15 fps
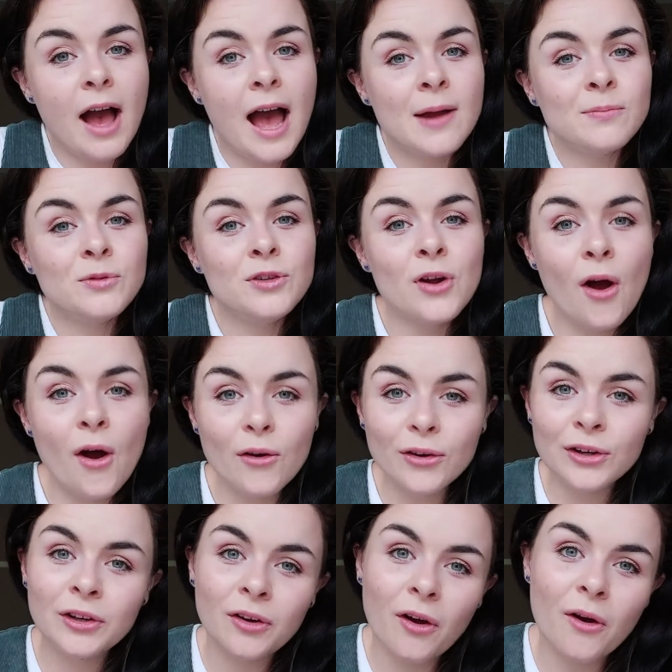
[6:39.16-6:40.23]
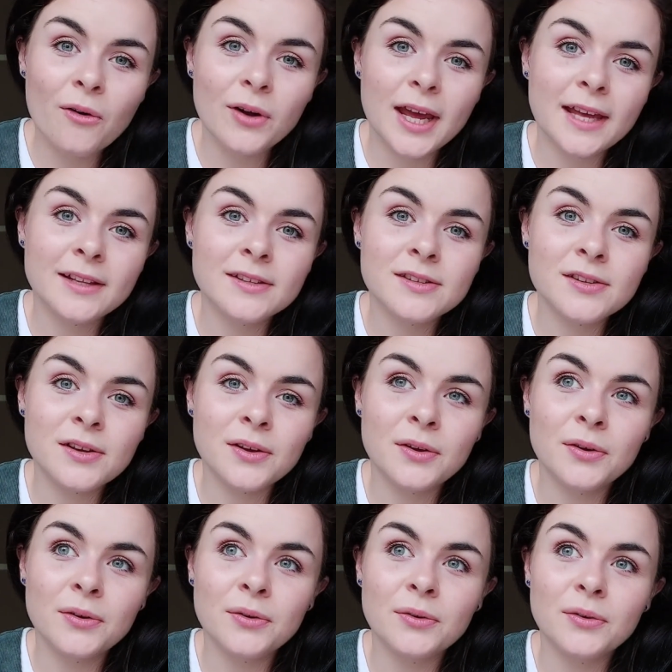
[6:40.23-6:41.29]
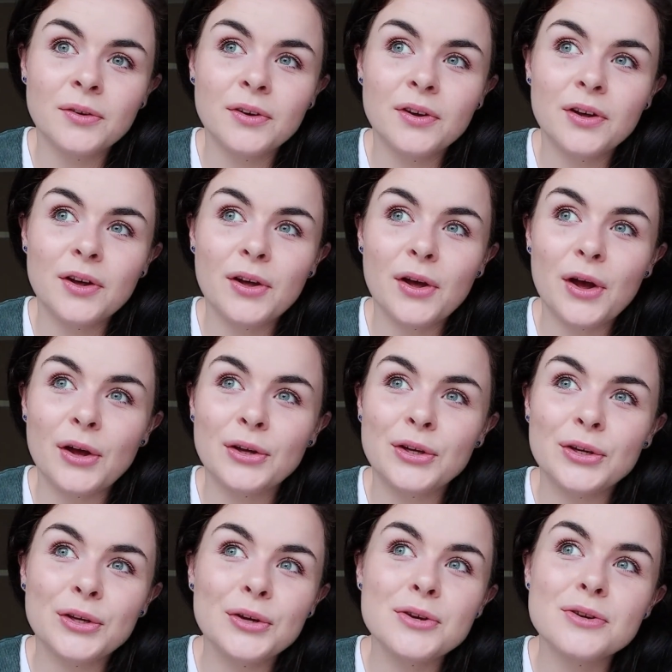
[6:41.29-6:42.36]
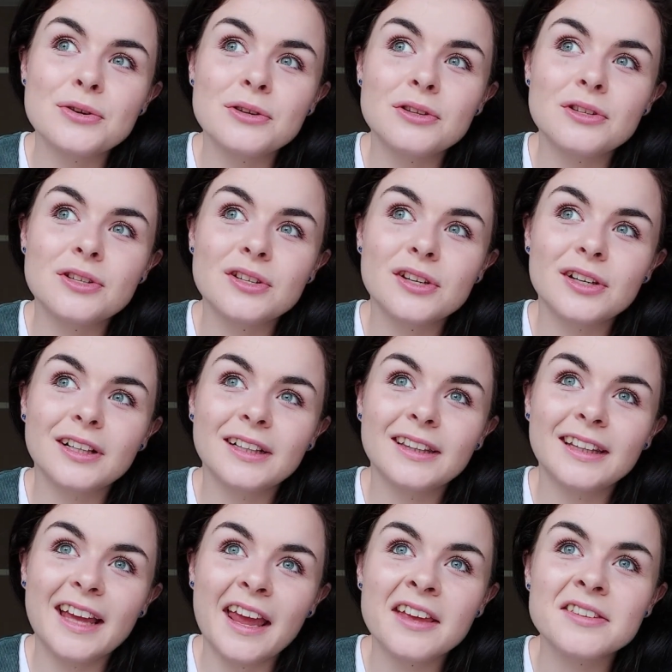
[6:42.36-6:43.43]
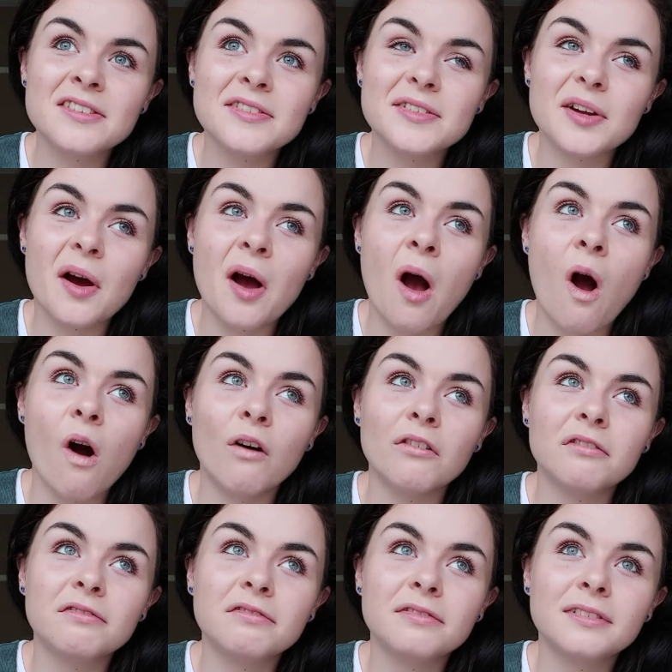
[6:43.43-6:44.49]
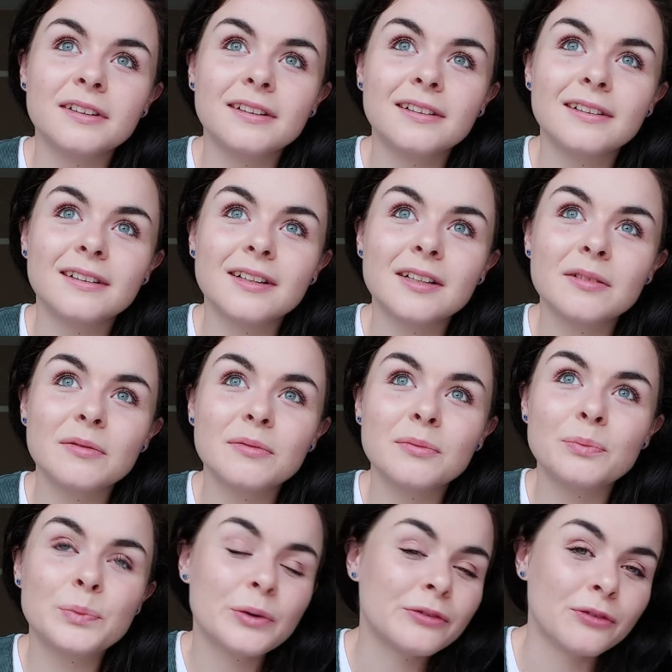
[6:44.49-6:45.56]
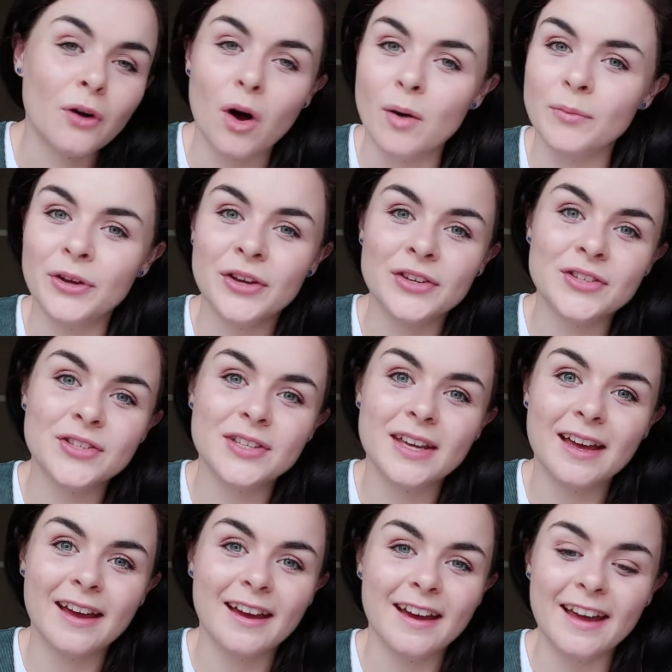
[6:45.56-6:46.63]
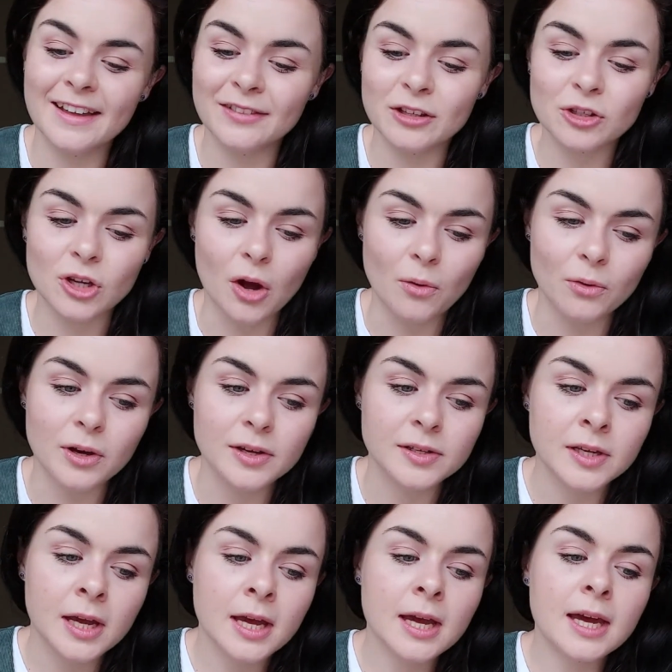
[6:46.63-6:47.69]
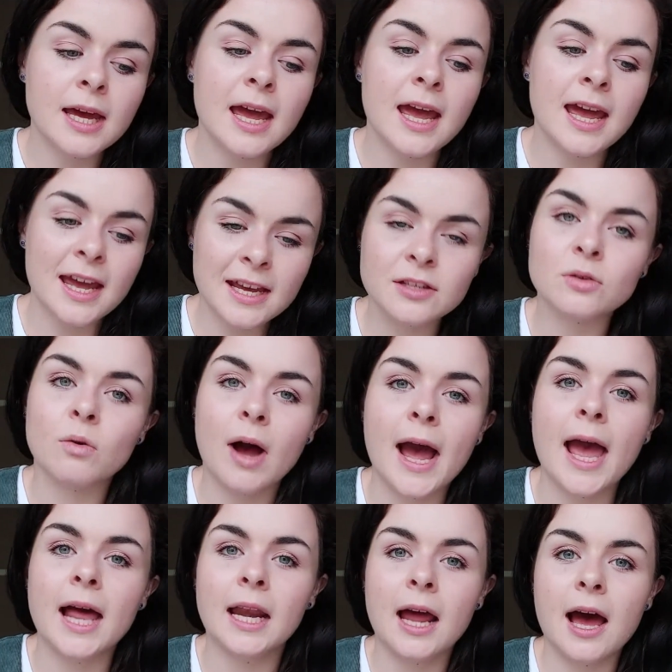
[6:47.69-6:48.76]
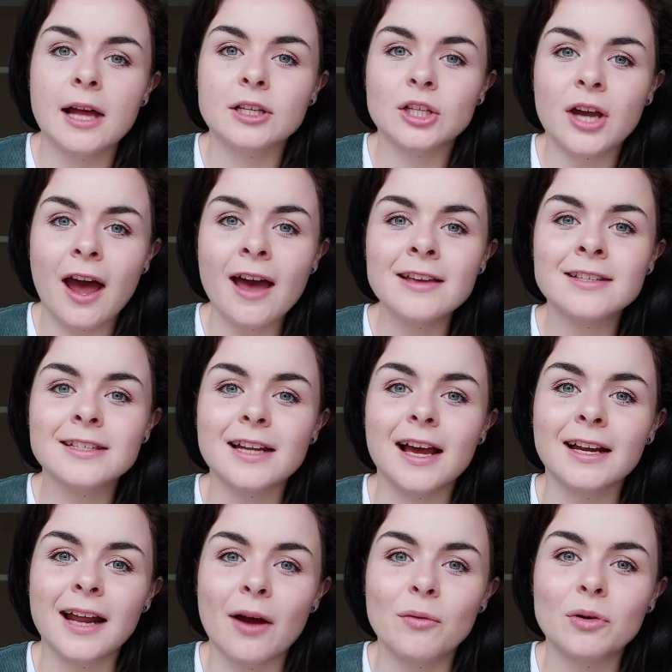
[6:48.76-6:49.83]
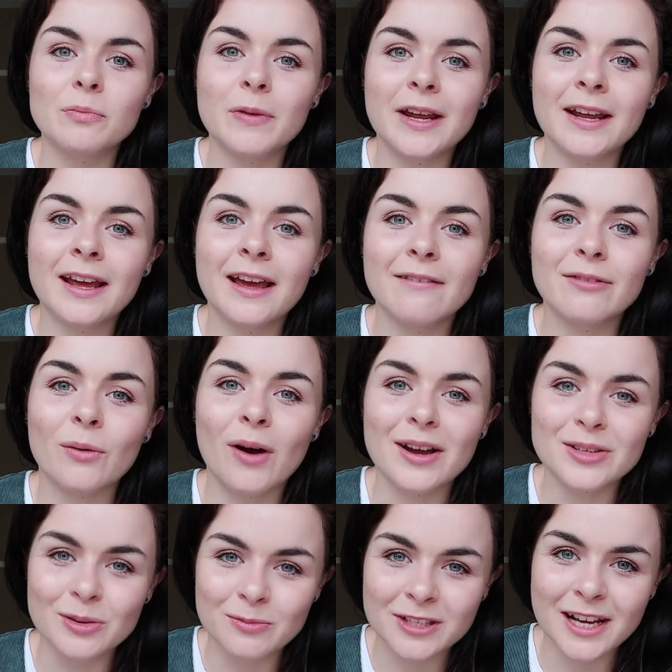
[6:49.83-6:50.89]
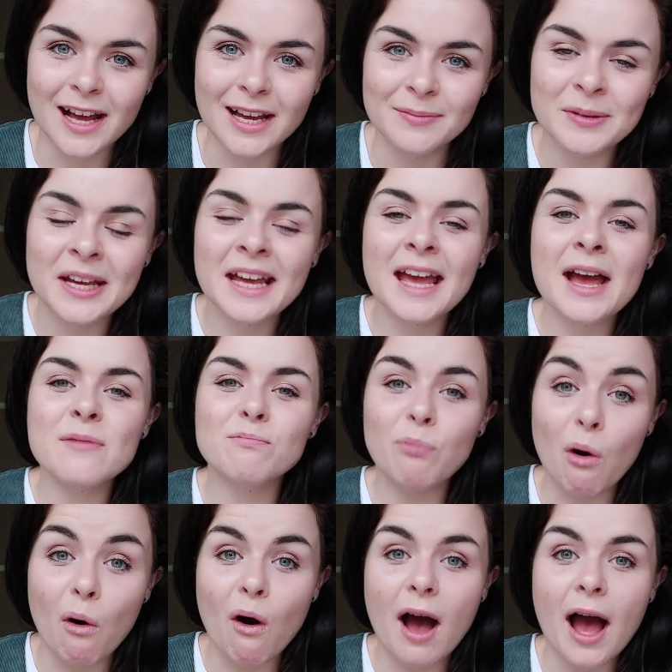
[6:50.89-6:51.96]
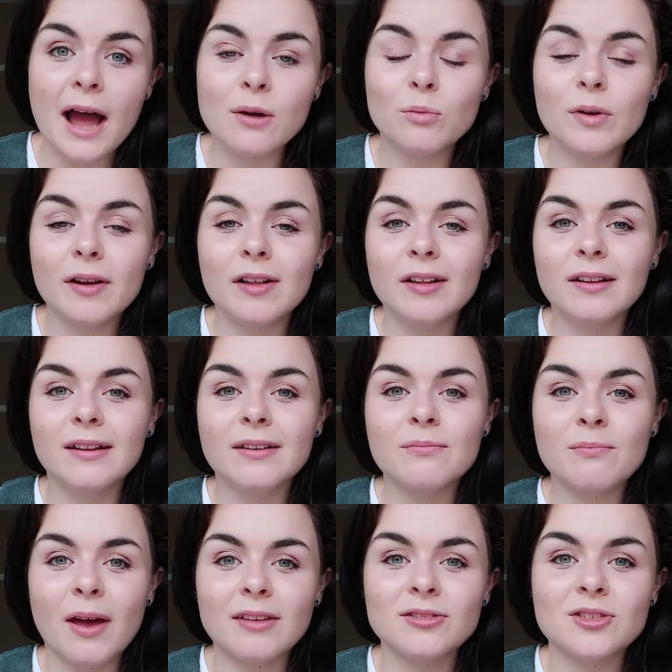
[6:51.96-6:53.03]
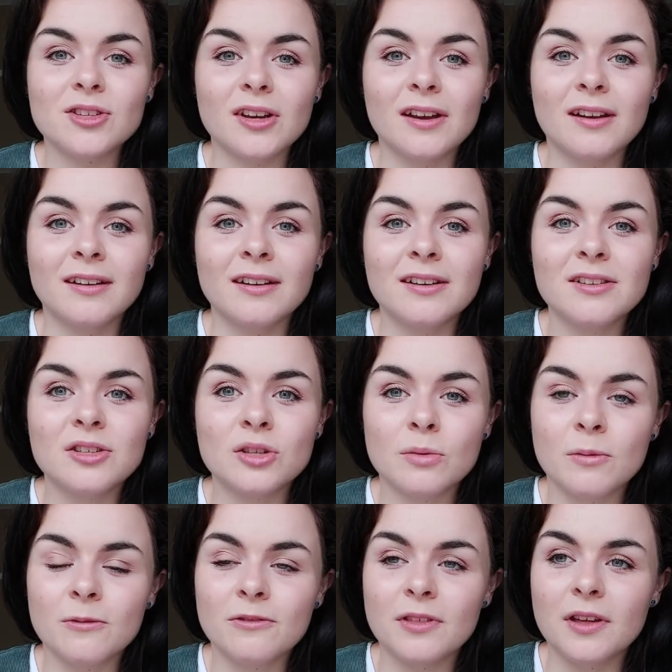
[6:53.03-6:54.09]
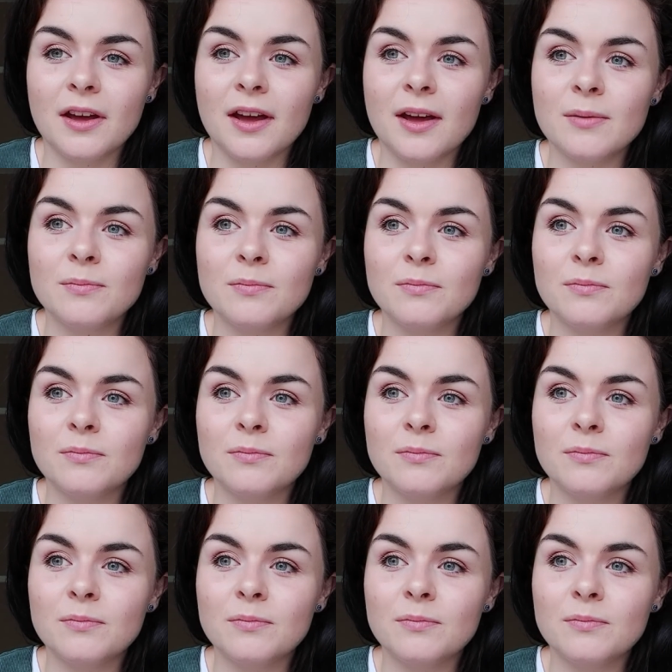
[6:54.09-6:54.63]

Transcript: I'm not going to go into a huge list of performers in the show, because it is quite a large cast and I would be here for quite some time, but I will mention some of the